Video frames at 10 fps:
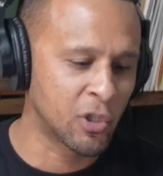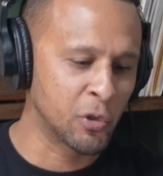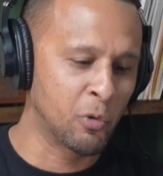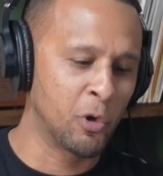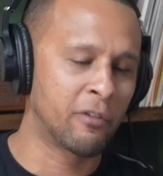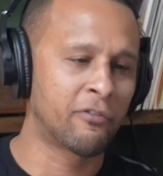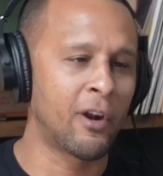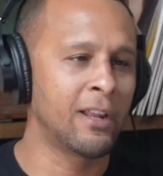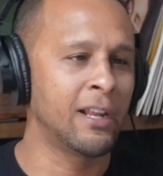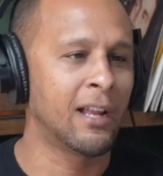on the road on
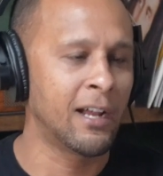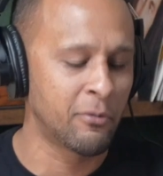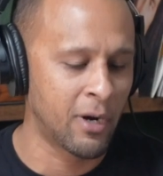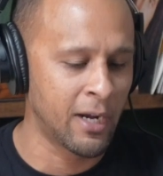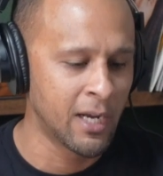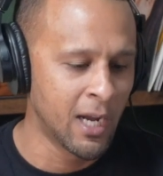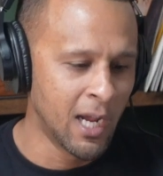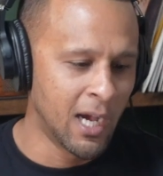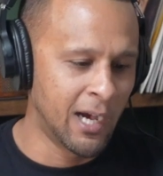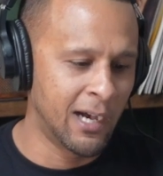Friday night, right?
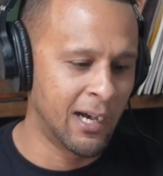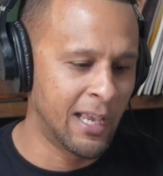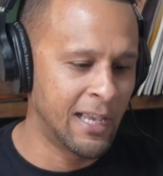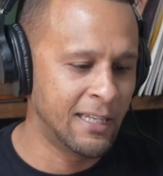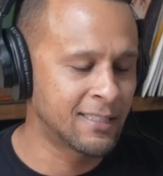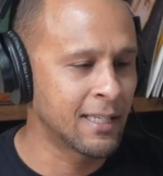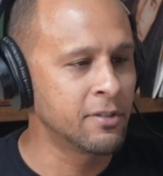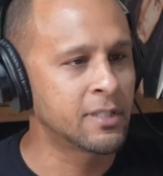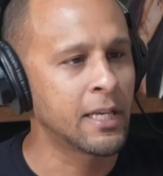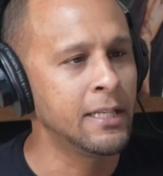
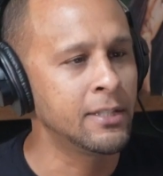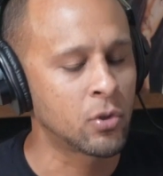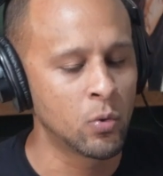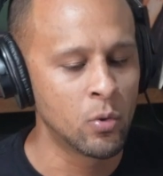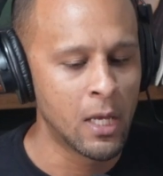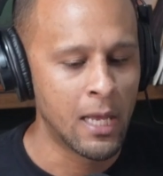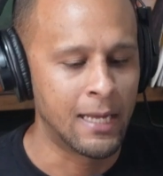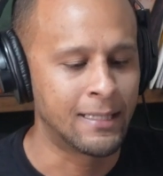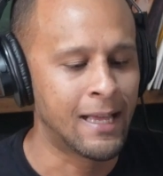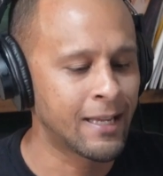87-82.
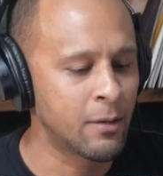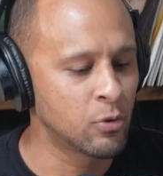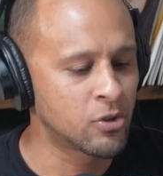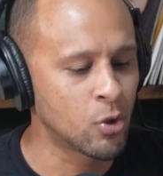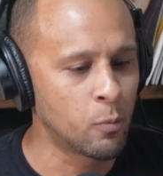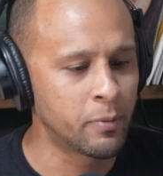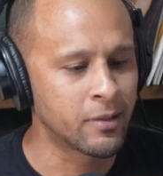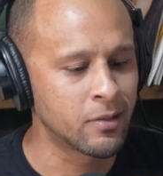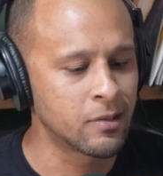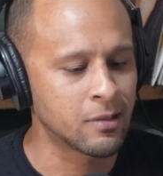And that game was dope
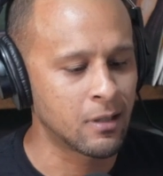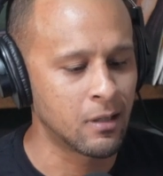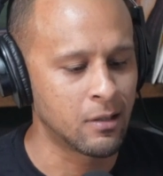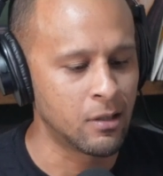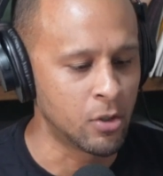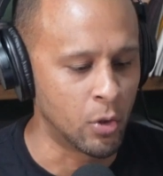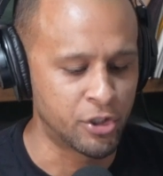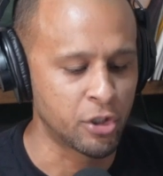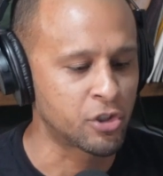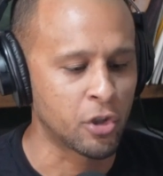because, you know, it's
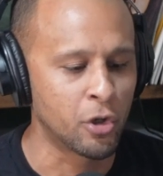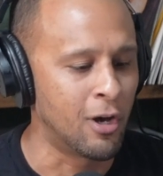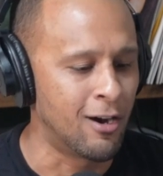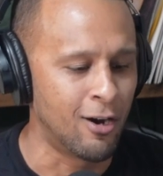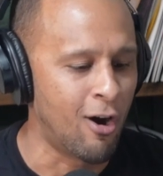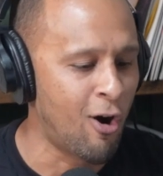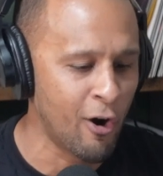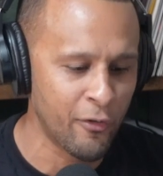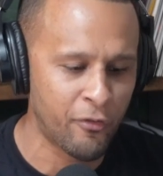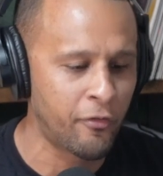just a
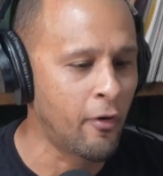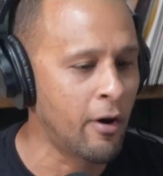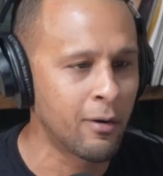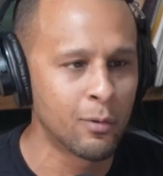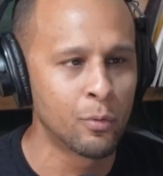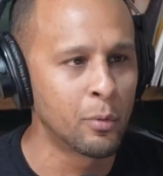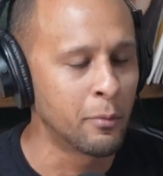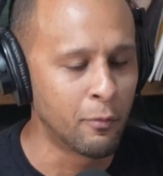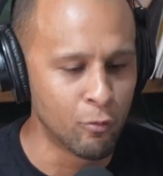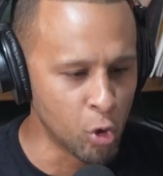hard-fought
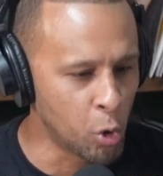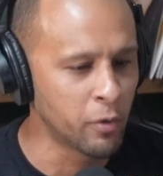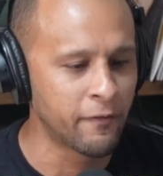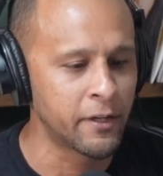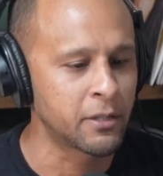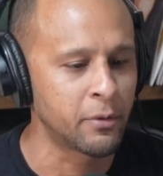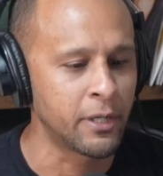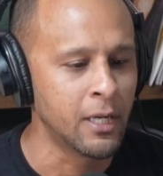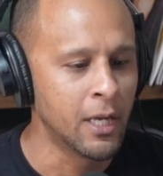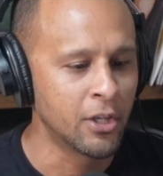road victory.
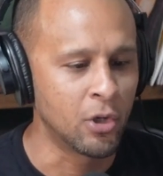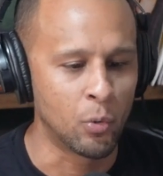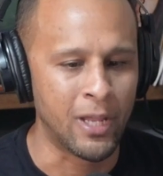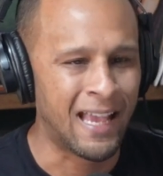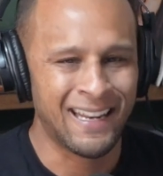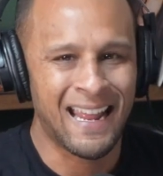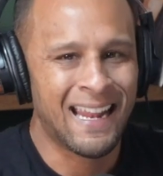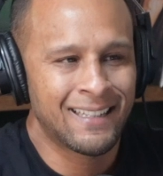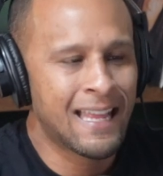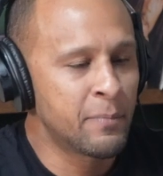You know, we hadn't
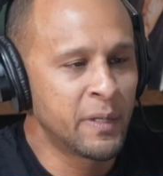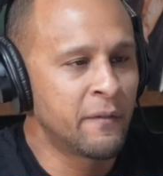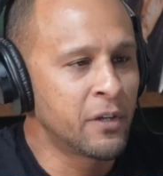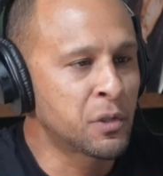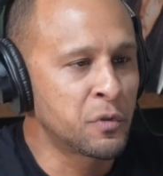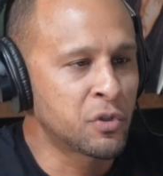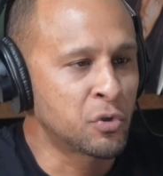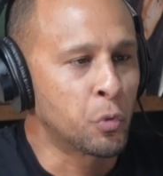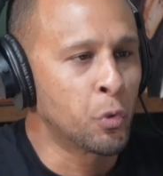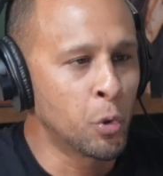had that many victories on
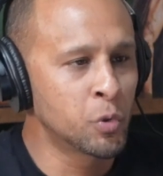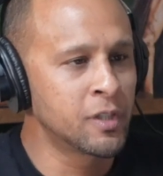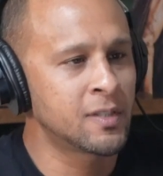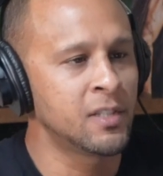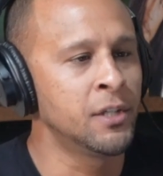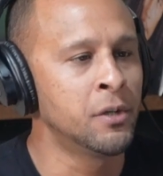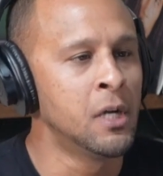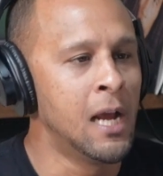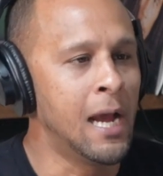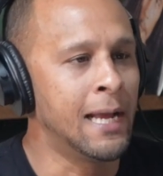the road this year.
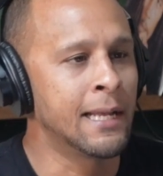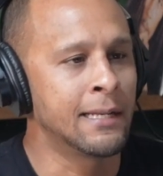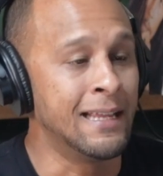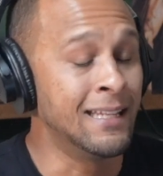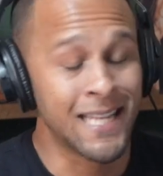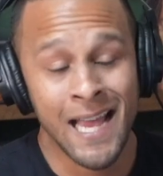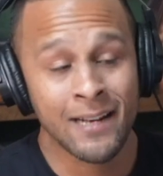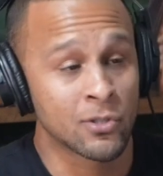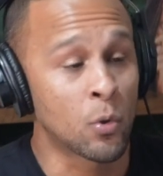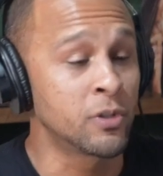And Indiana
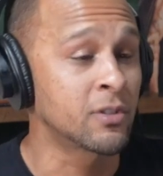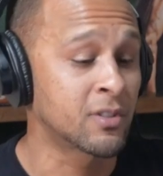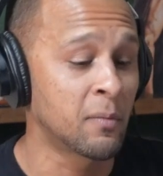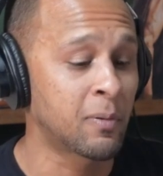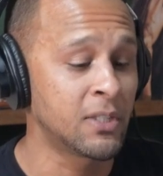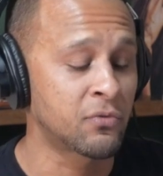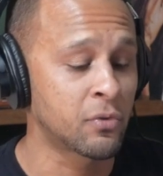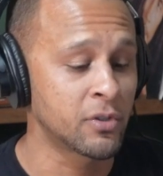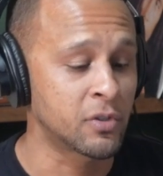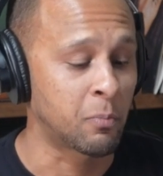is always a tough place for
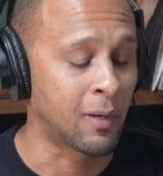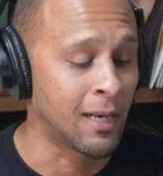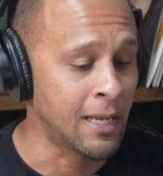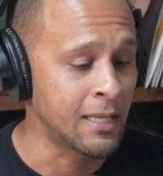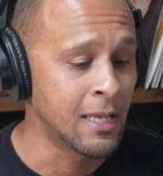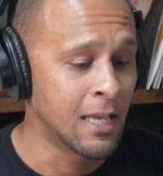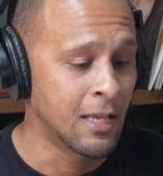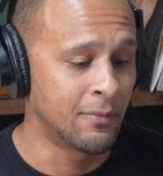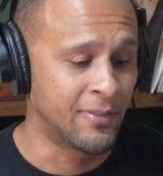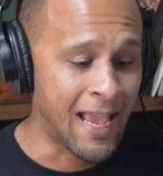us to play.
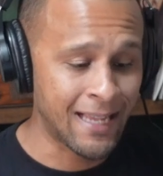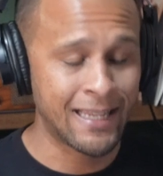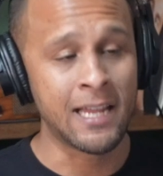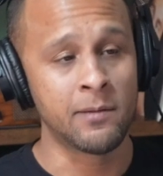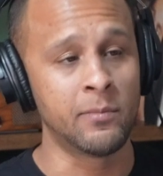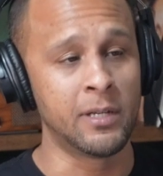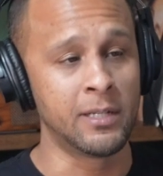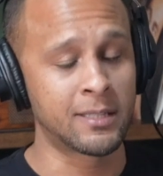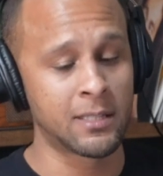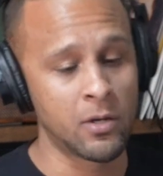That game in
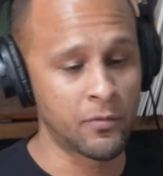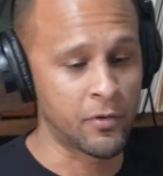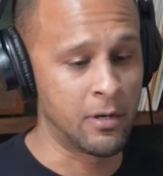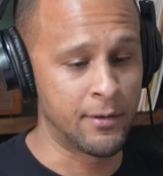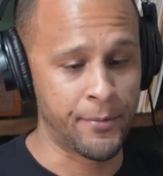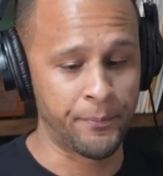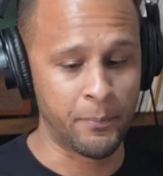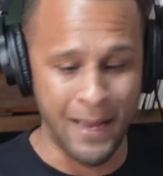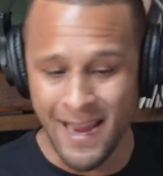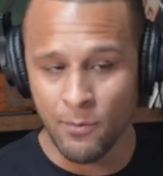itself,
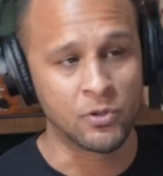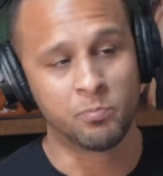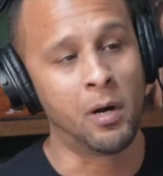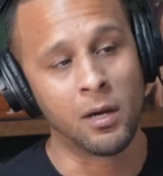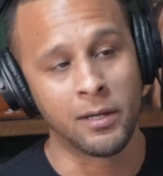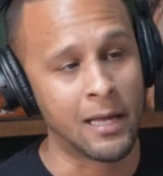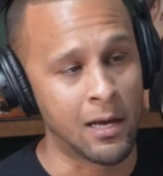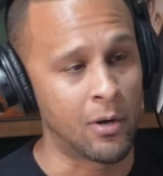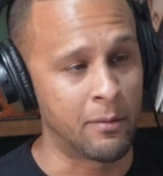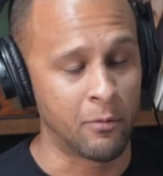Bam was balling
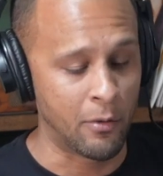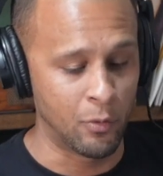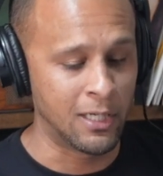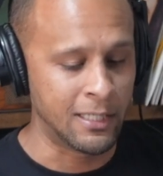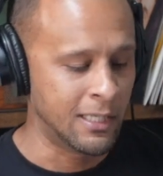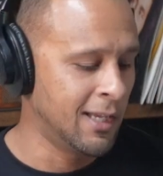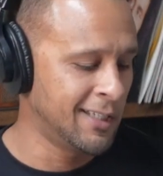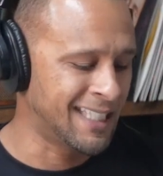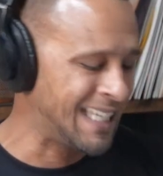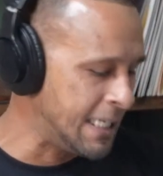out and really
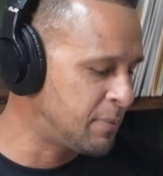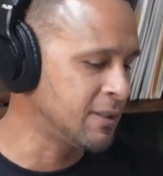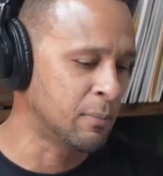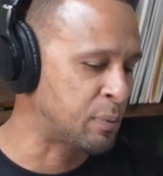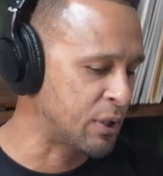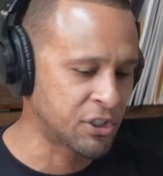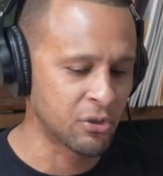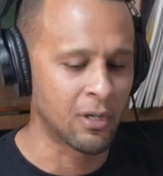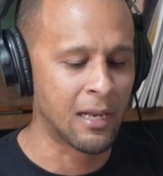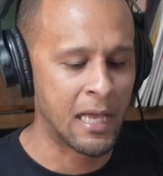keeping the pressure
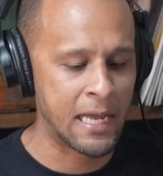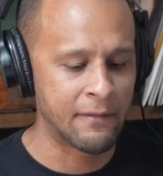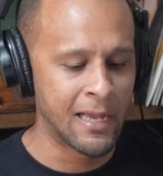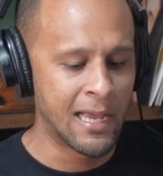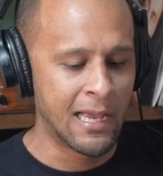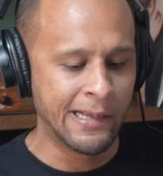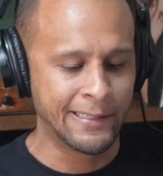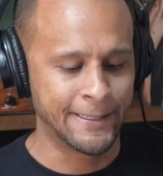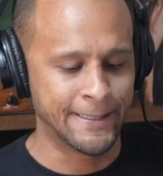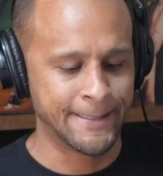alive,
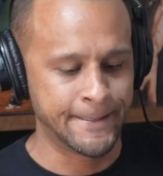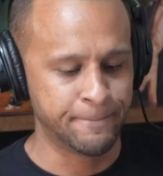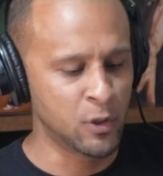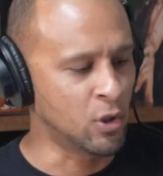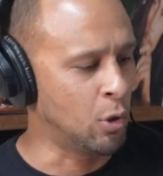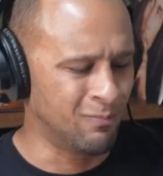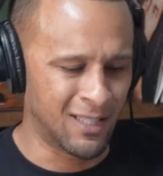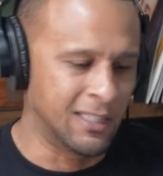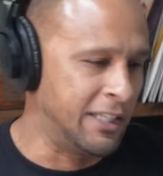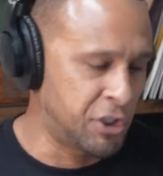you know,
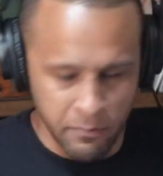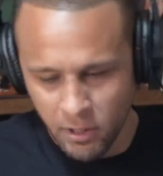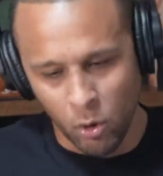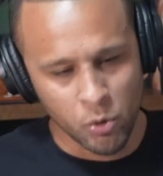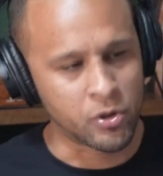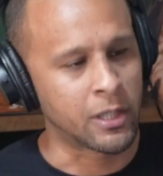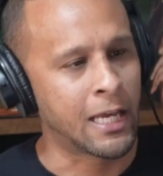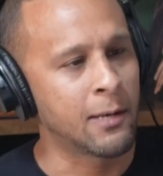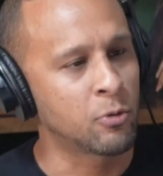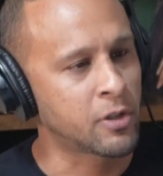and Jimmy closed the
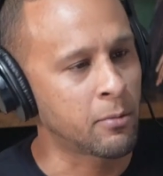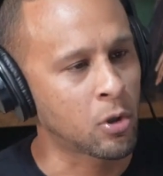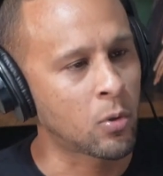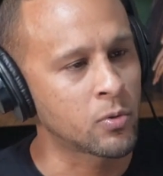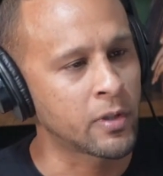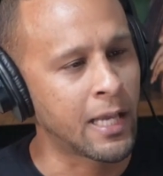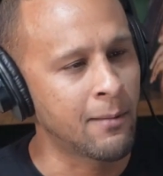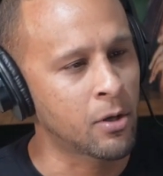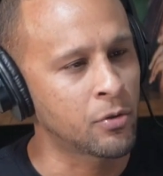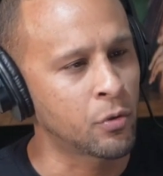game, was able to close the game
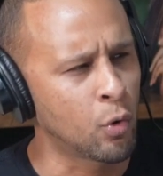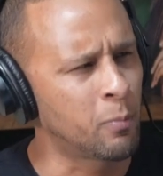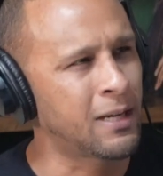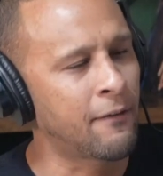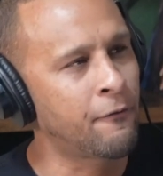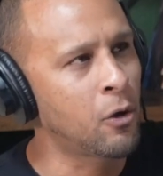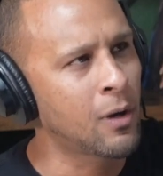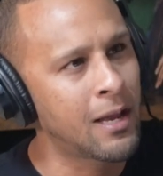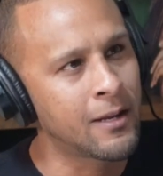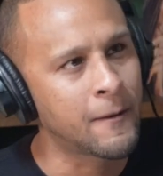out on the road. But I felt
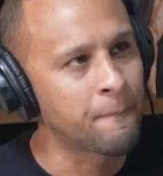like